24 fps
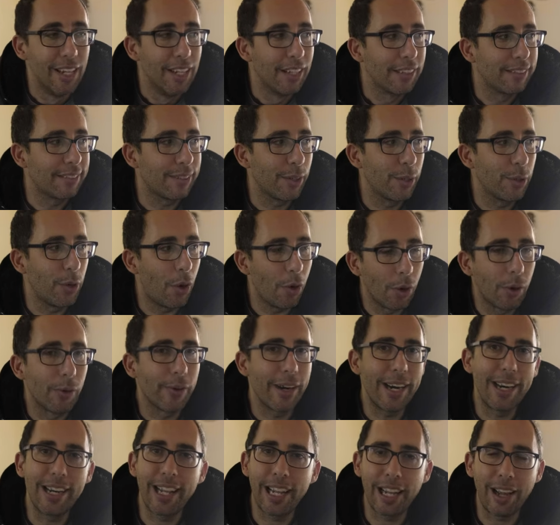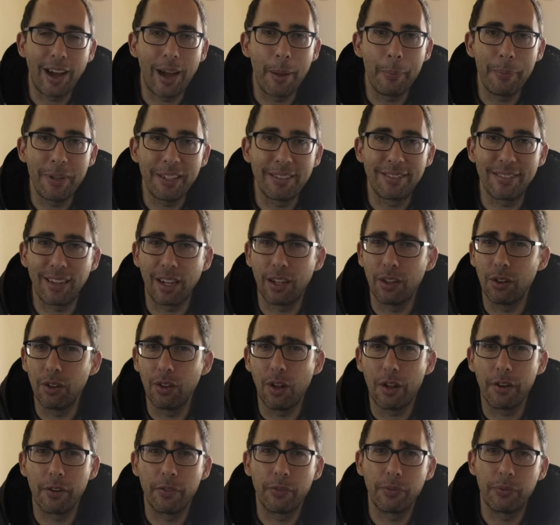So already I missed a
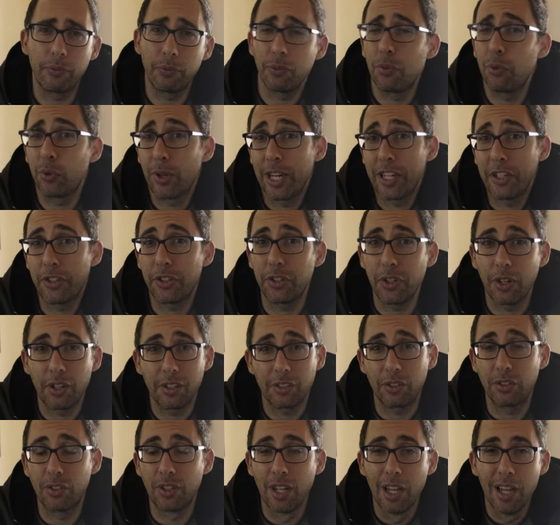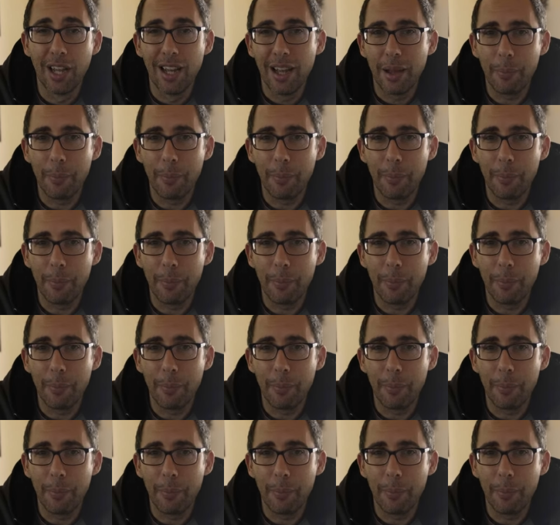lot of great shots